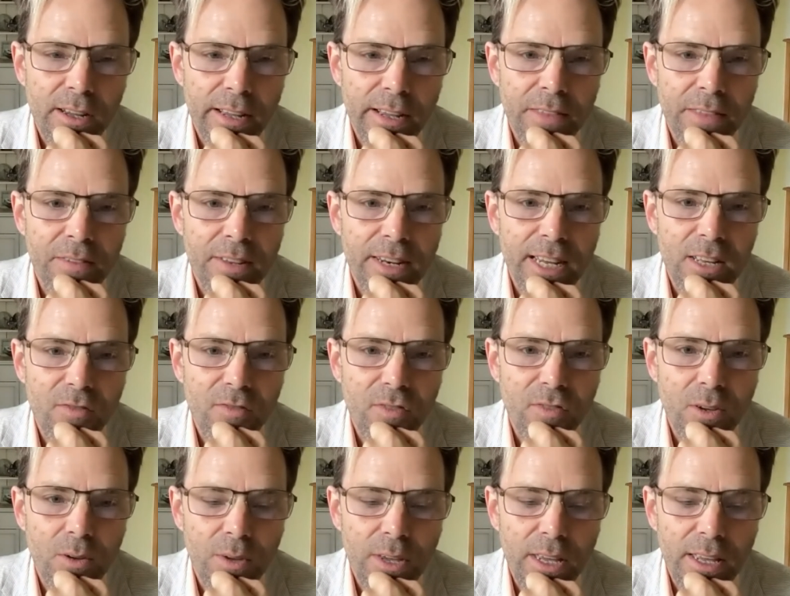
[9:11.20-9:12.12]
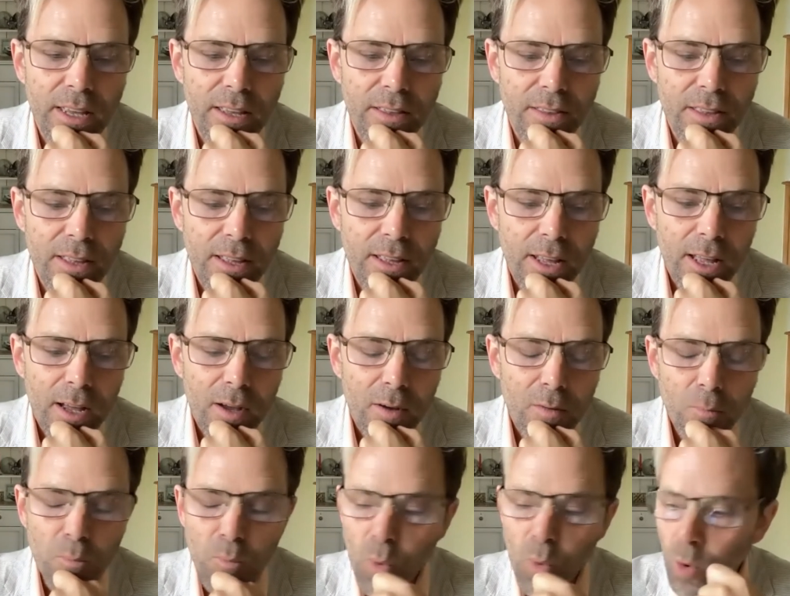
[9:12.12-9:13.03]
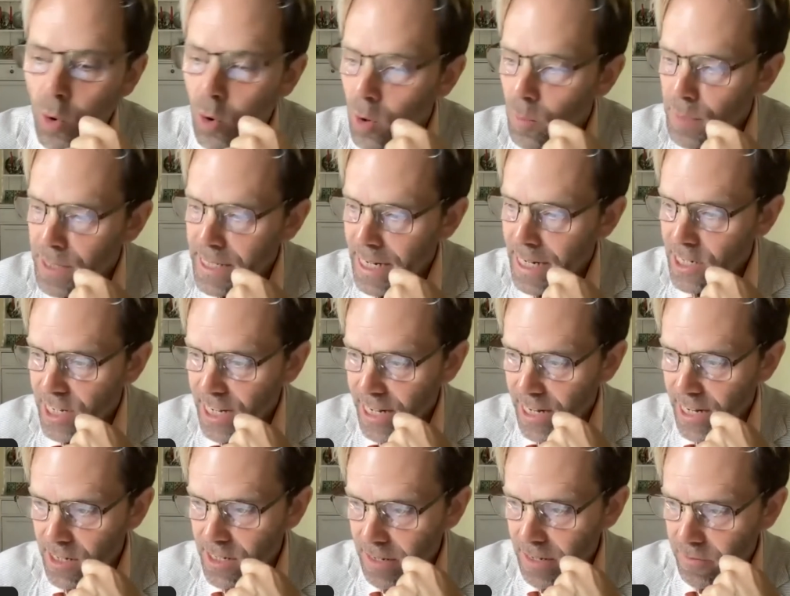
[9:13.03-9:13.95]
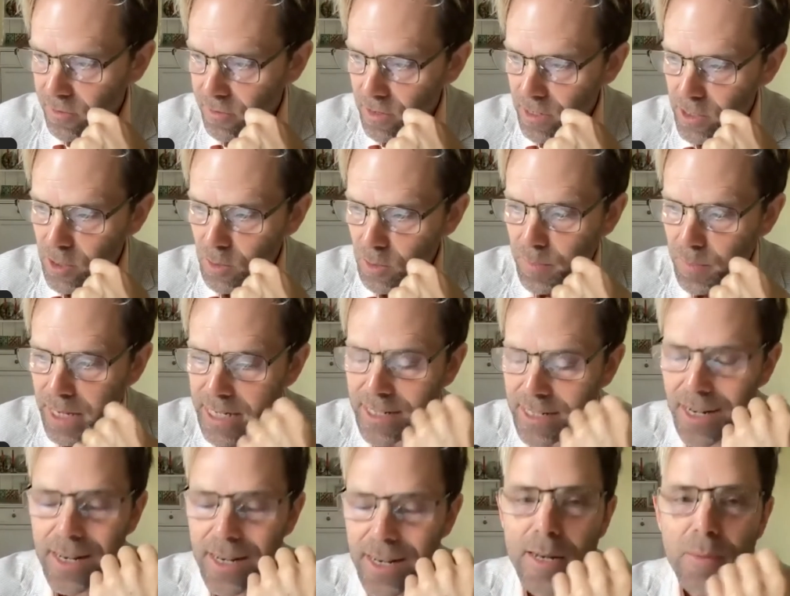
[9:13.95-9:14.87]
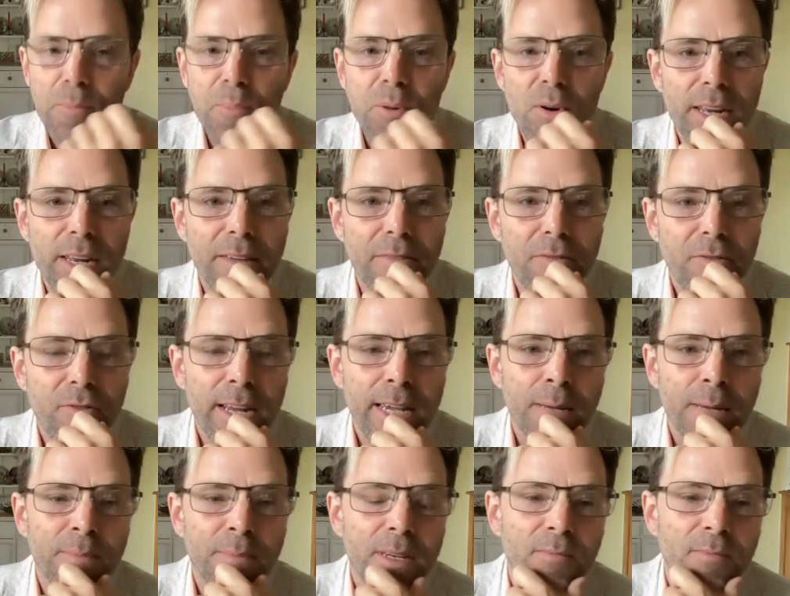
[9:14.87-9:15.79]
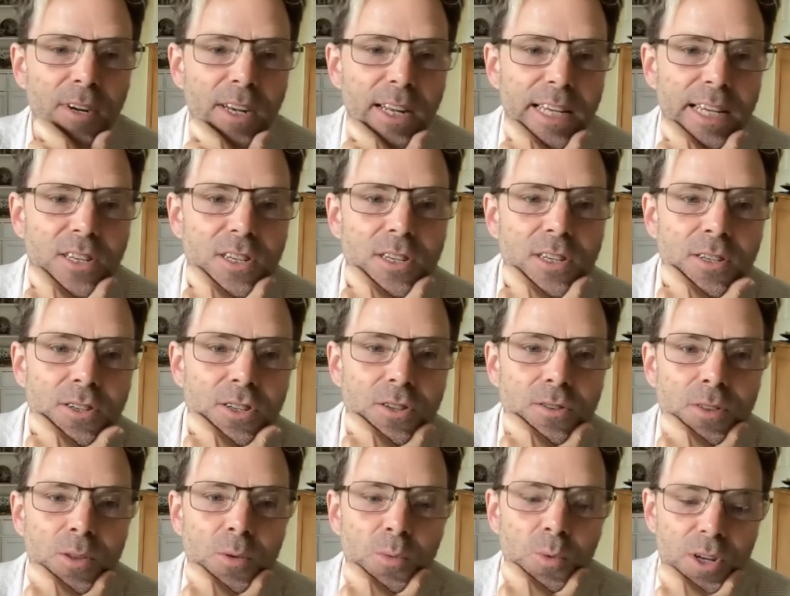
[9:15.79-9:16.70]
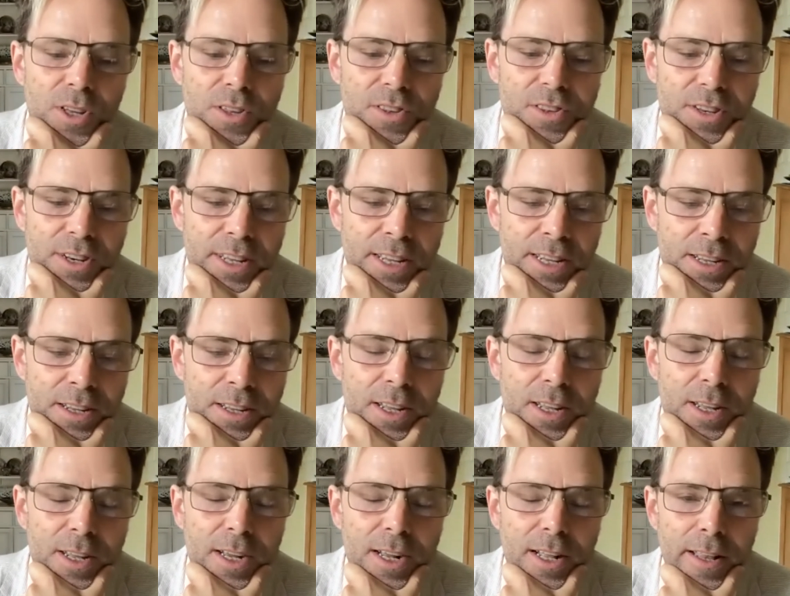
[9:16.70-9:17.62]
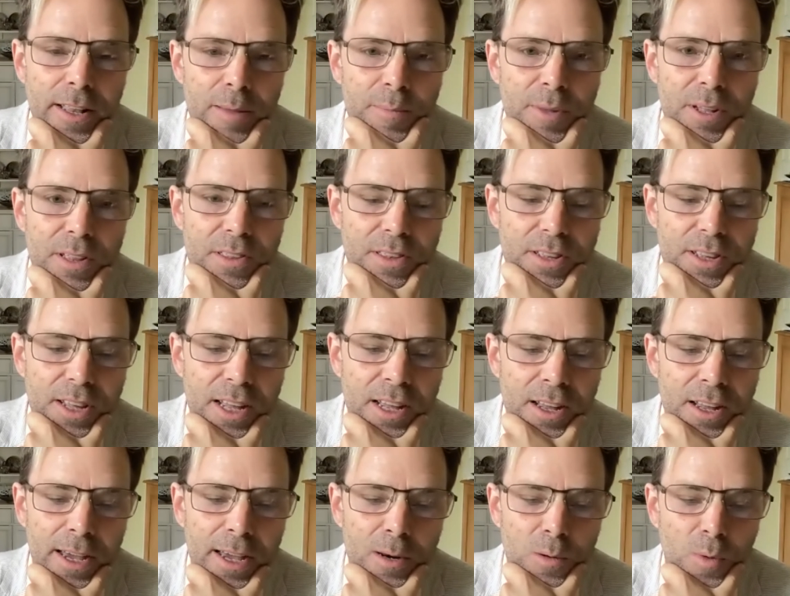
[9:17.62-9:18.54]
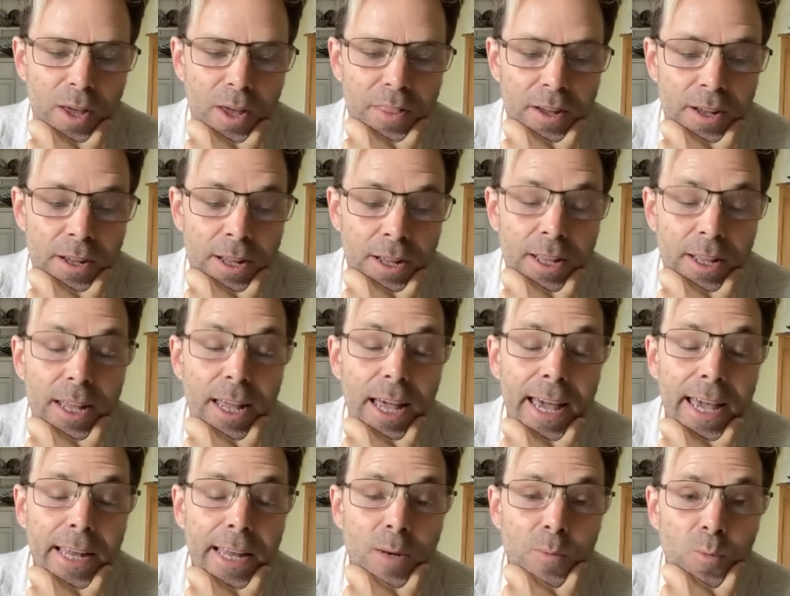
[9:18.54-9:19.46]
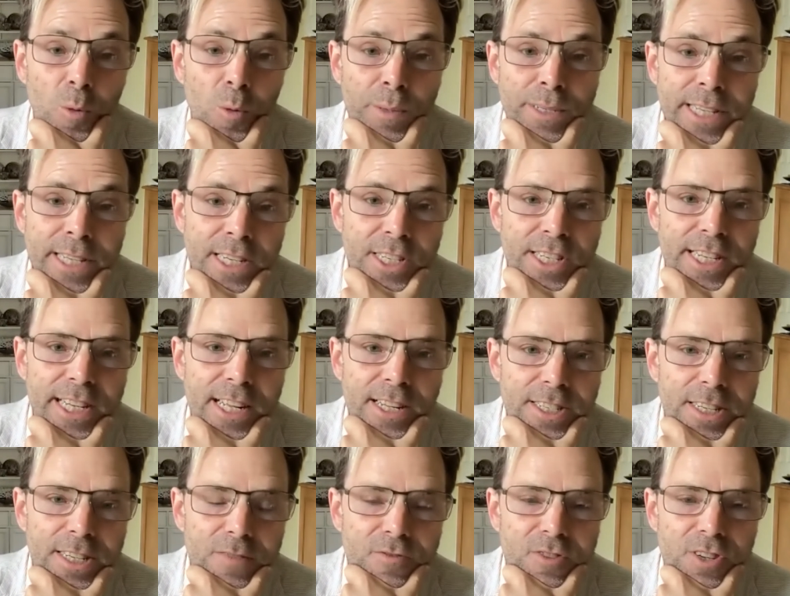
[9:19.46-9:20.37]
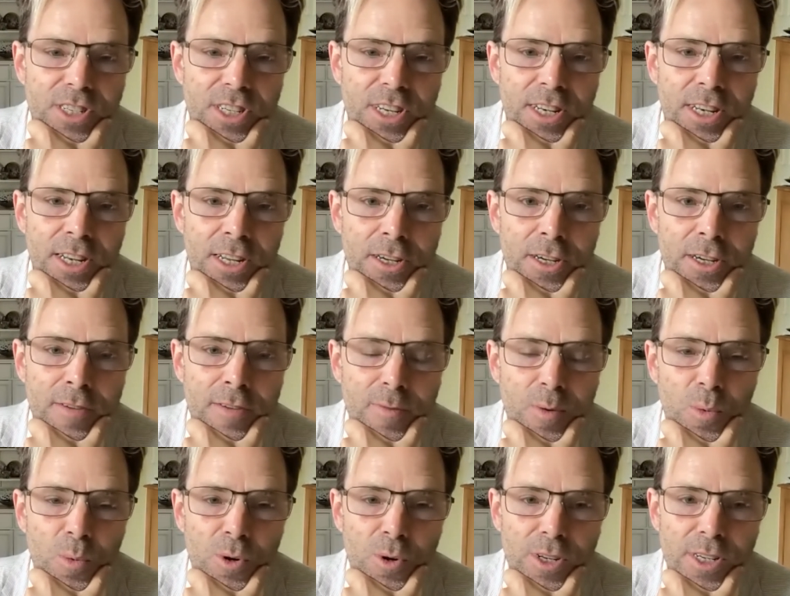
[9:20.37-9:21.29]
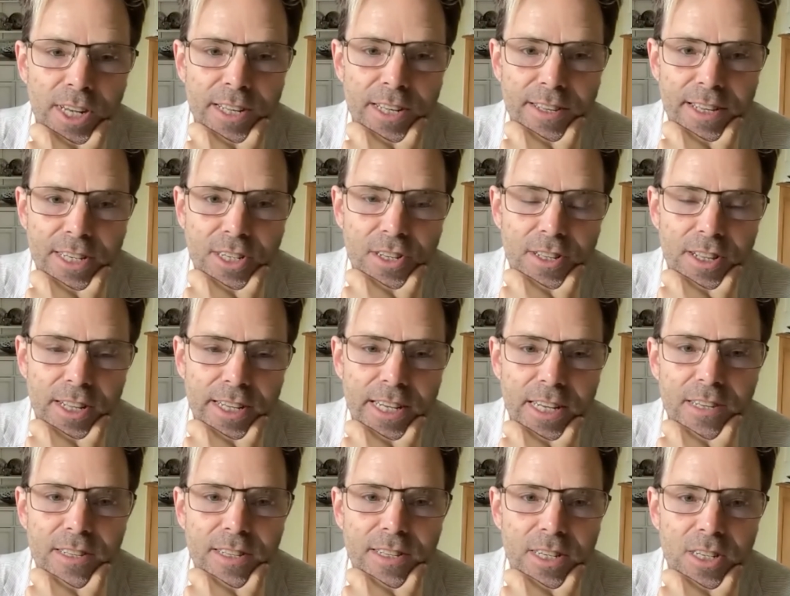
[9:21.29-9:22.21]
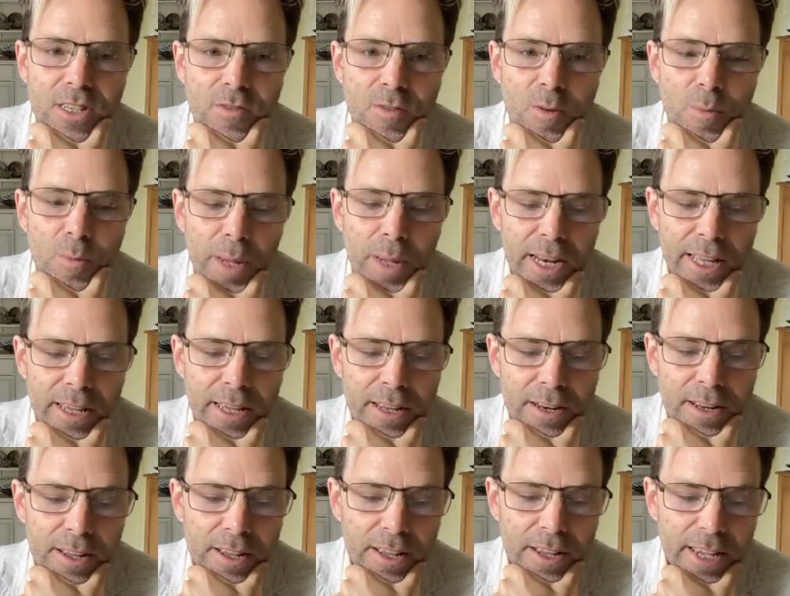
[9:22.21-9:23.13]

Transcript: in the next few years, more potentiality for it to be deliberately framed in relation to the worsening climate and weather, and more potentiality for it to learn from organizations like Extinction Rebellion.